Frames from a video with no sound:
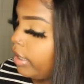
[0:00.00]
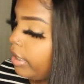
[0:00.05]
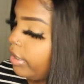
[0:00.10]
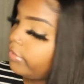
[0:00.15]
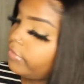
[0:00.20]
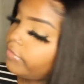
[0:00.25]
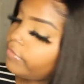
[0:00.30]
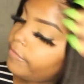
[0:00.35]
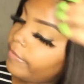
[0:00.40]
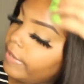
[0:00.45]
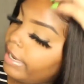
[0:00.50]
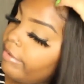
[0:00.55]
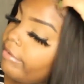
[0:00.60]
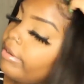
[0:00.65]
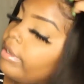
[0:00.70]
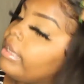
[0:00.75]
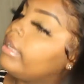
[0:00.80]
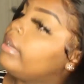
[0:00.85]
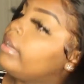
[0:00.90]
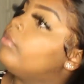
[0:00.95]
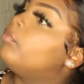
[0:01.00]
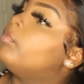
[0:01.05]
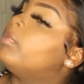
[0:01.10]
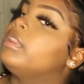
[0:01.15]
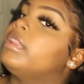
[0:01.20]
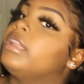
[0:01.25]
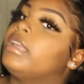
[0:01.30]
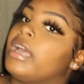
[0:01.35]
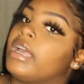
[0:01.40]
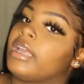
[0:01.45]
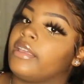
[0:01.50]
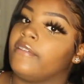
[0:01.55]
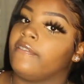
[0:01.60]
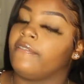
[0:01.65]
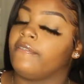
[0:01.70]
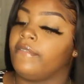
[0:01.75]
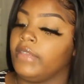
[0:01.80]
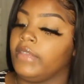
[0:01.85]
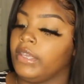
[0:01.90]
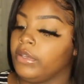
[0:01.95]
It's very, one thing I can
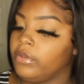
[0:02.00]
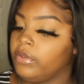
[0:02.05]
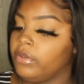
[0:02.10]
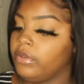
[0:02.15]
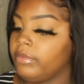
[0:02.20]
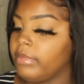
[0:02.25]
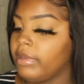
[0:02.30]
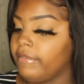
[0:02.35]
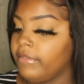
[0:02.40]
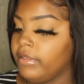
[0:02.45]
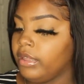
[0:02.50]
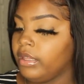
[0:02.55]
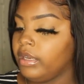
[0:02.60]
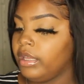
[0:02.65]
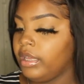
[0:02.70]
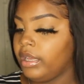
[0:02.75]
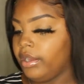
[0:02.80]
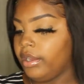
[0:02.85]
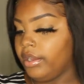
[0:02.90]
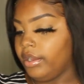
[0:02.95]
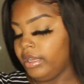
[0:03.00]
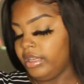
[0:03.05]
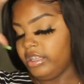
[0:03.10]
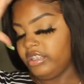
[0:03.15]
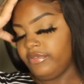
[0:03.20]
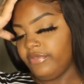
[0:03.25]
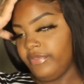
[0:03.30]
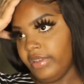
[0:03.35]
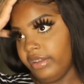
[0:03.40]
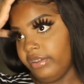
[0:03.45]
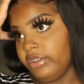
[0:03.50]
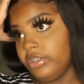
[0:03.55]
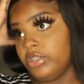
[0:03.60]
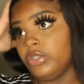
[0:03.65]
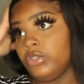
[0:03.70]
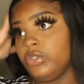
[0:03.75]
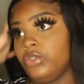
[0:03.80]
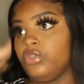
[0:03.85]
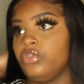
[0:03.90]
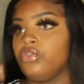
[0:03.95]
feel by feeling the hair, it's very
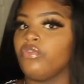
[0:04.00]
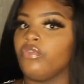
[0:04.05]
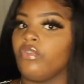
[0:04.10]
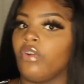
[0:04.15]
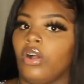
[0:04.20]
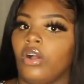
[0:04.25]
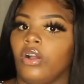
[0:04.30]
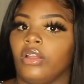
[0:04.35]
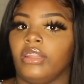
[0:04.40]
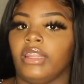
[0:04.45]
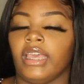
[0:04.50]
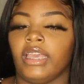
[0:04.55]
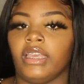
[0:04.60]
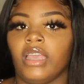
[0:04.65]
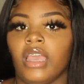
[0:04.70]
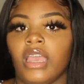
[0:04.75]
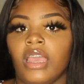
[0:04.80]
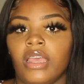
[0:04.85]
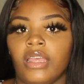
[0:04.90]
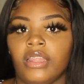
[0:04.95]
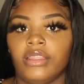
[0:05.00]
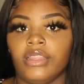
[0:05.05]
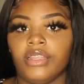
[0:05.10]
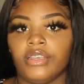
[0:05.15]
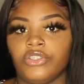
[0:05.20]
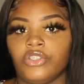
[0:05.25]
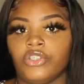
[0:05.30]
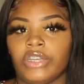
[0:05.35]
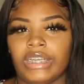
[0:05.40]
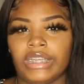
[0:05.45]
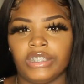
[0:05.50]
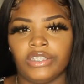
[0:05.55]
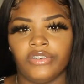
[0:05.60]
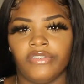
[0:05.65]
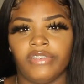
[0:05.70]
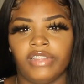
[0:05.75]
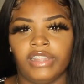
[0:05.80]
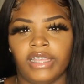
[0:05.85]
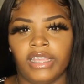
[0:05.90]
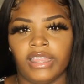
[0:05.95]
strong. Like the strands
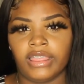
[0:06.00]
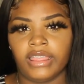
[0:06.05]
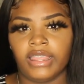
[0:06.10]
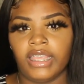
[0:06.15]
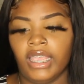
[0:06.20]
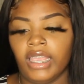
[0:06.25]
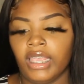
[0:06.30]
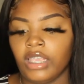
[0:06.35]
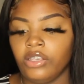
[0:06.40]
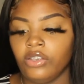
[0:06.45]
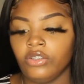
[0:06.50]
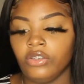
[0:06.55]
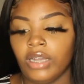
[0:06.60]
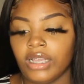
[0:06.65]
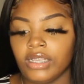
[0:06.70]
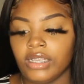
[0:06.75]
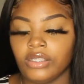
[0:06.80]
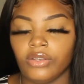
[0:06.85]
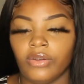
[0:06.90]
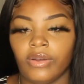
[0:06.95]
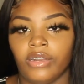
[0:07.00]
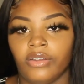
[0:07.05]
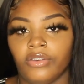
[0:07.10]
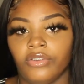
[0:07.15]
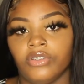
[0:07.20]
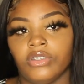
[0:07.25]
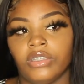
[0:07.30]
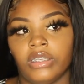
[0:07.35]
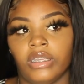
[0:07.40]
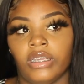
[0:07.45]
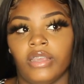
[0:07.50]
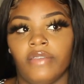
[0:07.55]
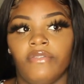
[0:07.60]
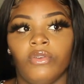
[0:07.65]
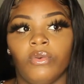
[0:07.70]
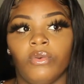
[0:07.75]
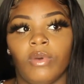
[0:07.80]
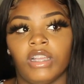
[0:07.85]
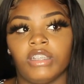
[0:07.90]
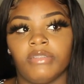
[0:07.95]
are really thick, and you guys know I don't usually,
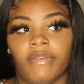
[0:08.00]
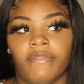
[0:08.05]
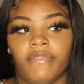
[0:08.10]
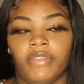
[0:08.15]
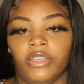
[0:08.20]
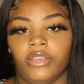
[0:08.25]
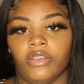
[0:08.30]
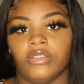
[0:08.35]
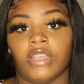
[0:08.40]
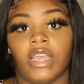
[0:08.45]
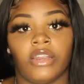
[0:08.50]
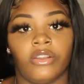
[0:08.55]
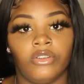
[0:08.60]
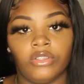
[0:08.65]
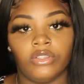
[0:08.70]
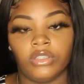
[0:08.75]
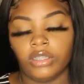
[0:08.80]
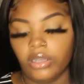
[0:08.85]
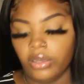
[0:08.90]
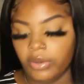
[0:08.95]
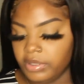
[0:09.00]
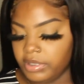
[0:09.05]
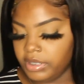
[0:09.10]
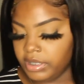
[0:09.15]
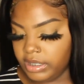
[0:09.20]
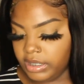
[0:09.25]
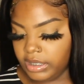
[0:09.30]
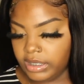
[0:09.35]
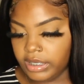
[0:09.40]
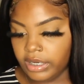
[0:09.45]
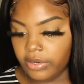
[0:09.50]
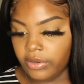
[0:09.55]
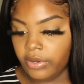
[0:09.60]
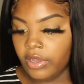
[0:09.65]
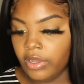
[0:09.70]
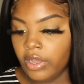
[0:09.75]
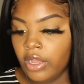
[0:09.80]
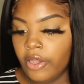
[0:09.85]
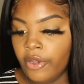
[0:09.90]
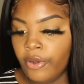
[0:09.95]
if you watch my videos, I don't usually go into
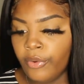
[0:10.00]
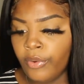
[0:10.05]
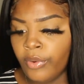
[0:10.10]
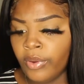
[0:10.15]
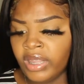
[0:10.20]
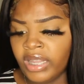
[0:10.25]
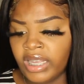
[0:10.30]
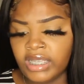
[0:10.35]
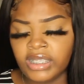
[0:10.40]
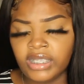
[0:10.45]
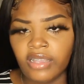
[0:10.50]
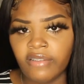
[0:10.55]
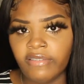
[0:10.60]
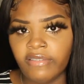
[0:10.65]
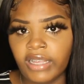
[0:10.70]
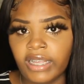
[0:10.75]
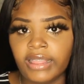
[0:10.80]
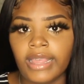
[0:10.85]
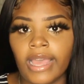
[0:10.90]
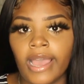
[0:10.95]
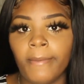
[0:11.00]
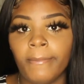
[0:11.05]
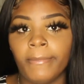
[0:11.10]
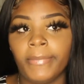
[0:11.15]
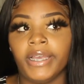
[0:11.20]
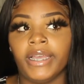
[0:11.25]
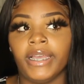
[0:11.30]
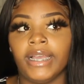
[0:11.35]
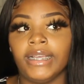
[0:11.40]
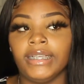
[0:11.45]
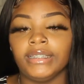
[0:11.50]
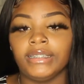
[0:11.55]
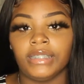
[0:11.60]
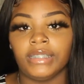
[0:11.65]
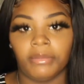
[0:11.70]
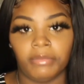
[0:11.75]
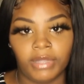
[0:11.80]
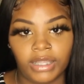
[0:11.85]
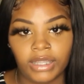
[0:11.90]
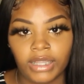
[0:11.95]
detail on like stuff like that, but it's
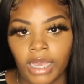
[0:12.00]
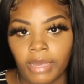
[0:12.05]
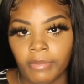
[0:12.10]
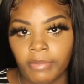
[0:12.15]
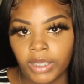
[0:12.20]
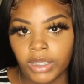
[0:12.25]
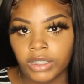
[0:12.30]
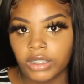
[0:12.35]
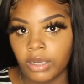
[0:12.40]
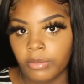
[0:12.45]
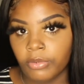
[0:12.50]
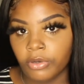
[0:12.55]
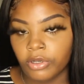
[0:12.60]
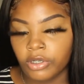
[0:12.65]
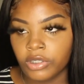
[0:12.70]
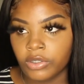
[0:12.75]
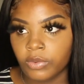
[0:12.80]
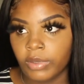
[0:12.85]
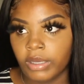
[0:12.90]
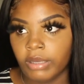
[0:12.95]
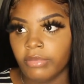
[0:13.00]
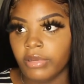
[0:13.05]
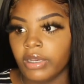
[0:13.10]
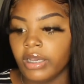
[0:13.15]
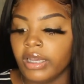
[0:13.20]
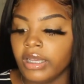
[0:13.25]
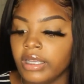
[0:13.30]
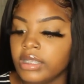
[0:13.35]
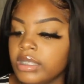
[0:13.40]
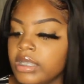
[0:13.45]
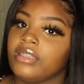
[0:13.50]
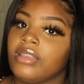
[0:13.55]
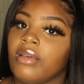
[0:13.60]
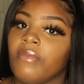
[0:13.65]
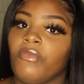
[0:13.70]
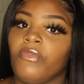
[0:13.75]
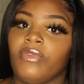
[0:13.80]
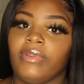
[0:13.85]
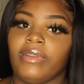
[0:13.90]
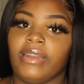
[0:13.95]
something that I picked up on this wig because
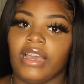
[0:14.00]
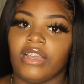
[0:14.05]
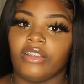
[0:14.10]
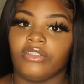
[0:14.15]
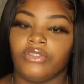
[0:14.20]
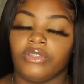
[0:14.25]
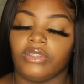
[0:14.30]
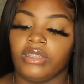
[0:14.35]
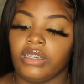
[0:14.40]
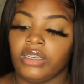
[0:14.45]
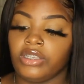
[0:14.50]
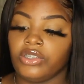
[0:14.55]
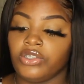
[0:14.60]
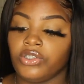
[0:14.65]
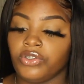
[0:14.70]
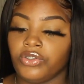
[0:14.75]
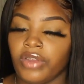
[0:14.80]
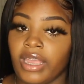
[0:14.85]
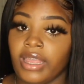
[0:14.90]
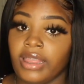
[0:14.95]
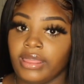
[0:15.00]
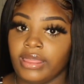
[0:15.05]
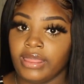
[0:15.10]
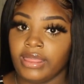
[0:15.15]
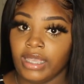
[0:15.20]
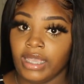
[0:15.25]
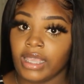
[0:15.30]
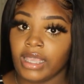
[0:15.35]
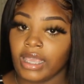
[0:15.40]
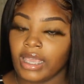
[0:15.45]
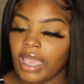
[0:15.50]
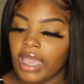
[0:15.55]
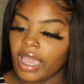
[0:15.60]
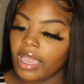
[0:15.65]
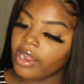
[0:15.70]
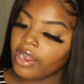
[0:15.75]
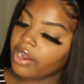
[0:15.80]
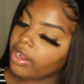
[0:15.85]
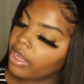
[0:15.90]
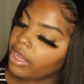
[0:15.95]
someone with naturally straight thick
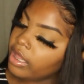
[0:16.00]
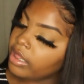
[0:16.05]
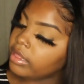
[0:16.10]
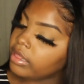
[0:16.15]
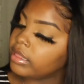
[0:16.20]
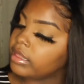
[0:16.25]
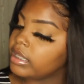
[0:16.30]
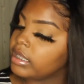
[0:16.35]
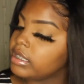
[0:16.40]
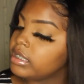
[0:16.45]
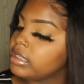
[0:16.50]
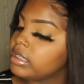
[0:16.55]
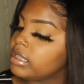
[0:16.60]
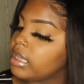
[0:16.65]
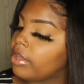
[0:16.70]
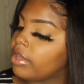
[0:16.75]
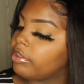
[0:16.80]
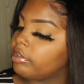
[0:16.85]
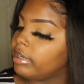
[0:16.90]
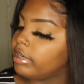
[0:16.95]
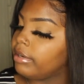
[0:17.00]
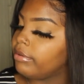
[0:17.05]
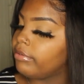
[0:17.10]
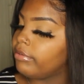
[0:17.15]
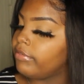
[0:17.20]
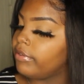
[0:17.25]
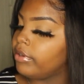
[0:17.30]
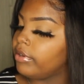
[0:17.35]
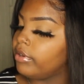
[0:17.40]
hair, this is how their hair would